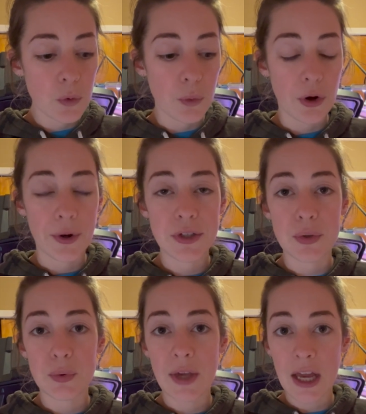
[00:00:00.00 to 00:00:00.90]
We're going
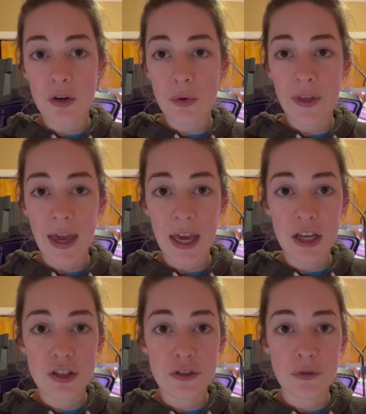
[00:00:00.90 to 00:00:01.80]
to candle the
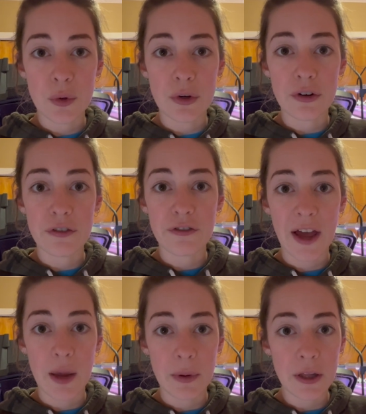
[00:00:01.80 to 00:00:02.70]
eggs for
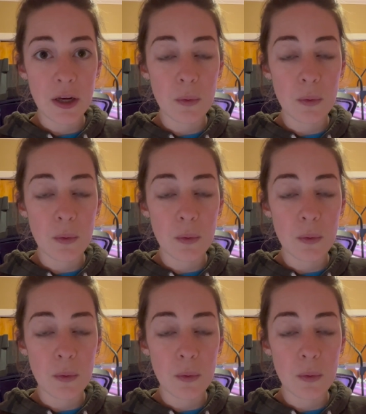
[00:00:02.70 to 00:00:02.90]
viability,